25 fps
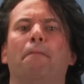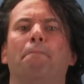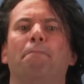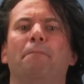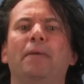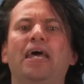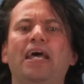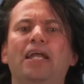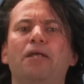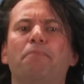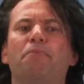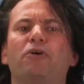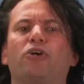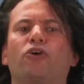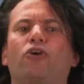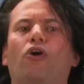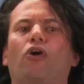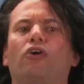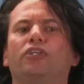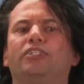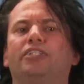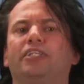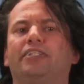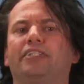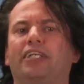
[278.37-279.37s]
mainly
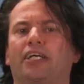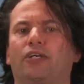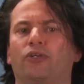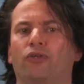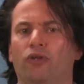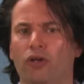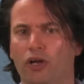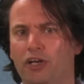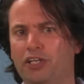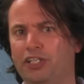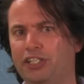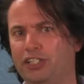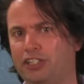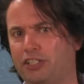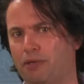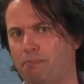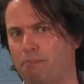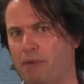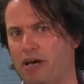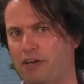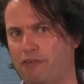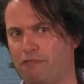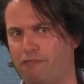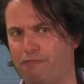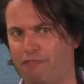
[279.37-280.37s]
because the technologies
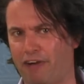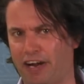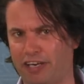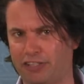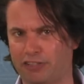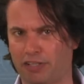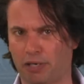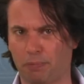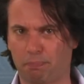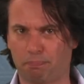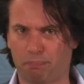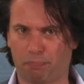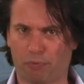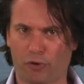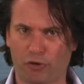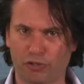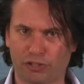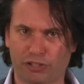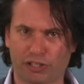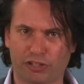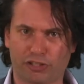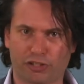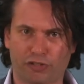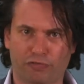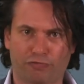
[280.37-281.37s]
and manufacturing
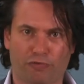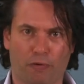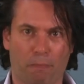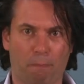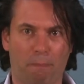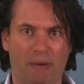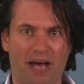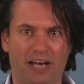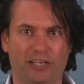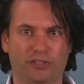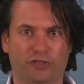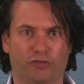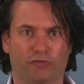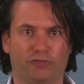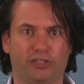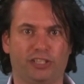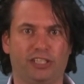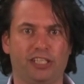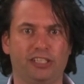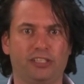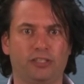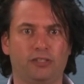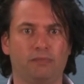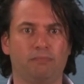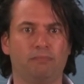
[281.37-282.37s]
processes for balance of
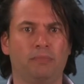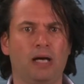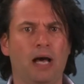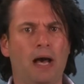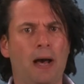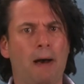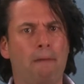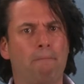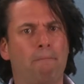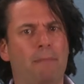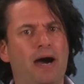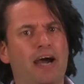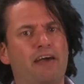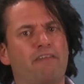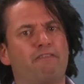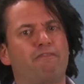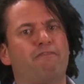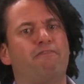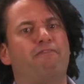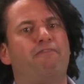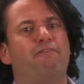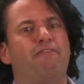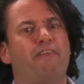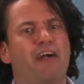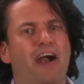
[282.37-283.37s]
system might
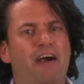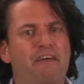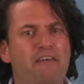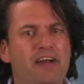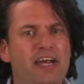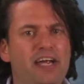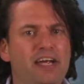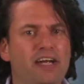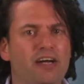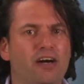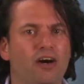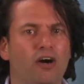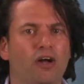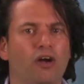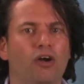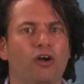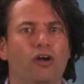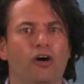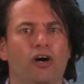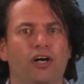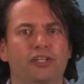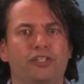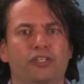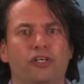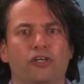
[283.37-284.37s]
vary a
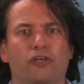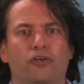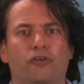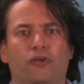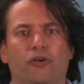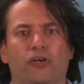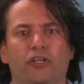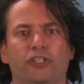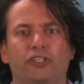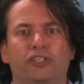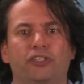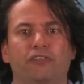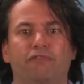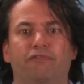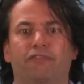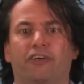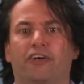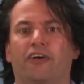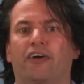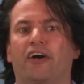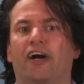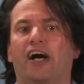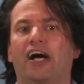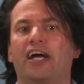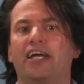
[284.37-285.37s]
lot across the
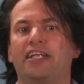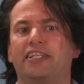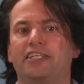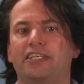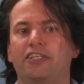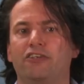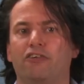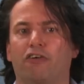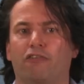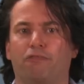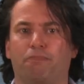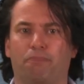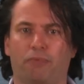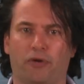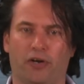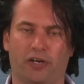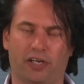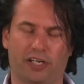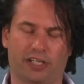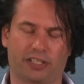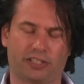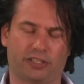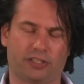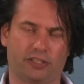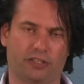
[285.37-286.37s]
variety of
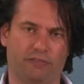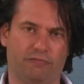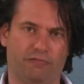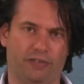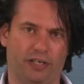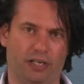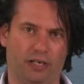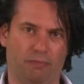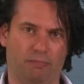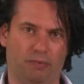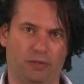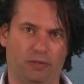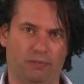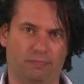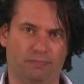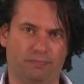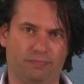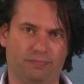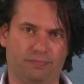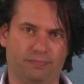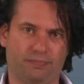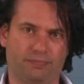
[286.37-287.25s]
products available.